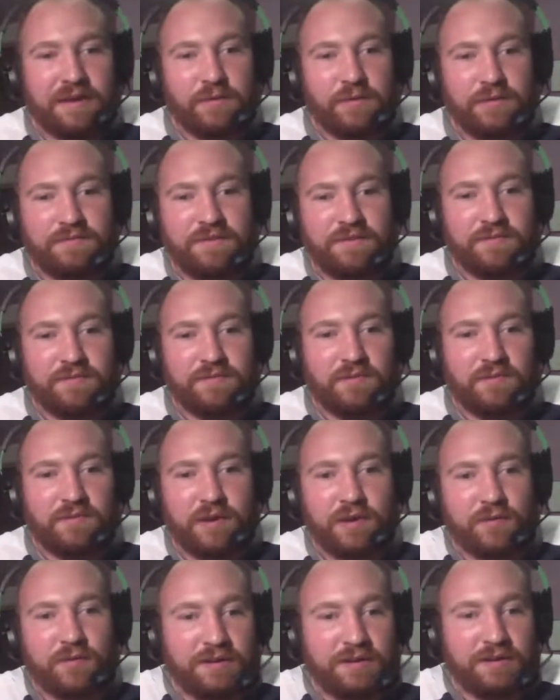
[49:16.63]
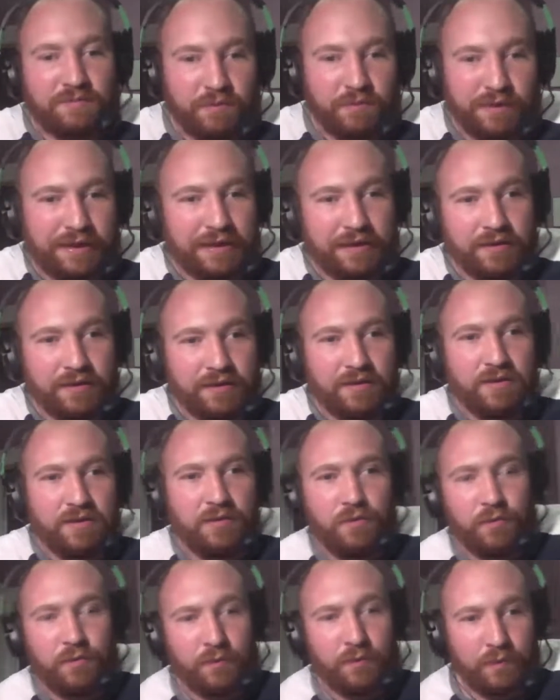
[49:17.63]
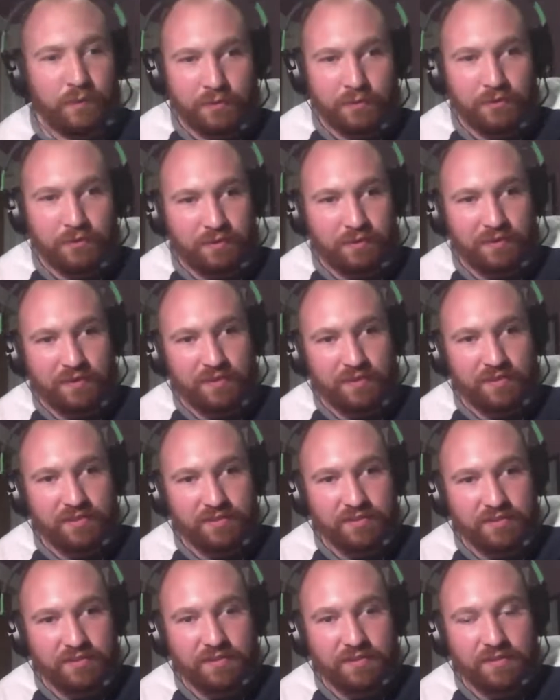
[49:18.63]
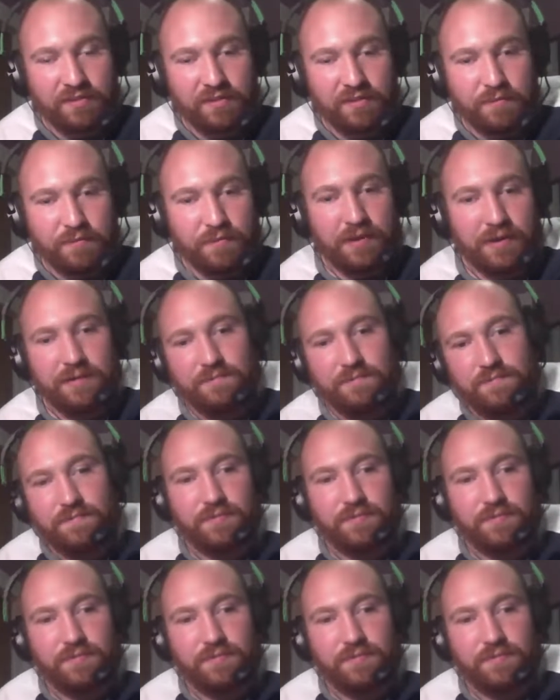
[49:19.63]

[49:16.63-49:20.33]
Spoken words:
I would have given away 1 every week when we were doing this. But